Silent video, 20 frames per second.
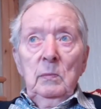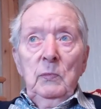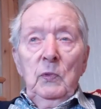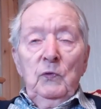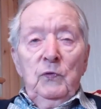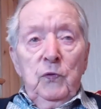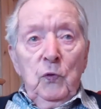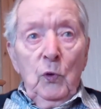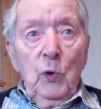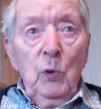
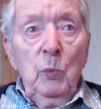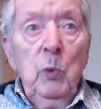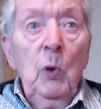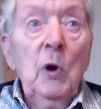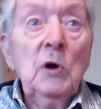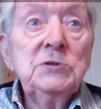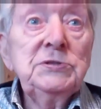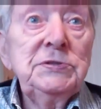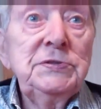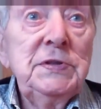before
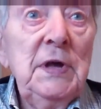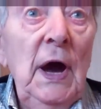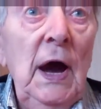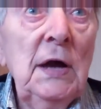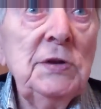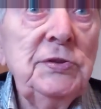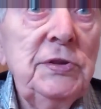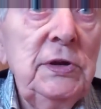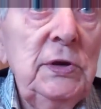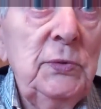war
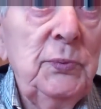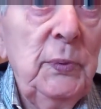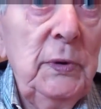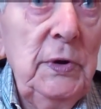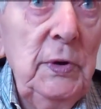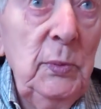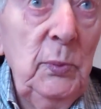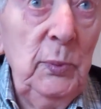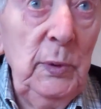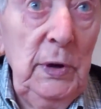started,
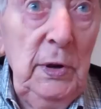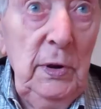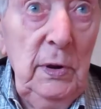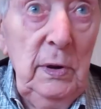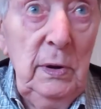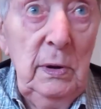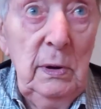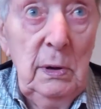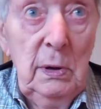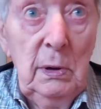
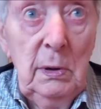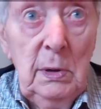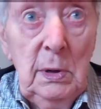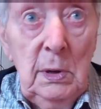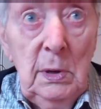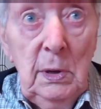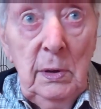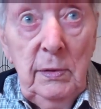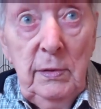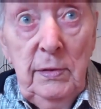when
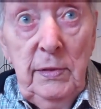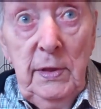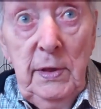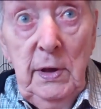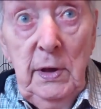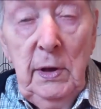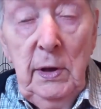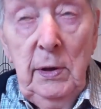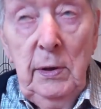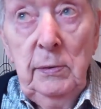
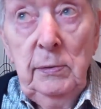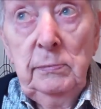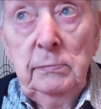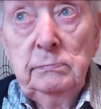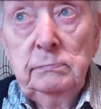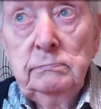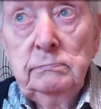there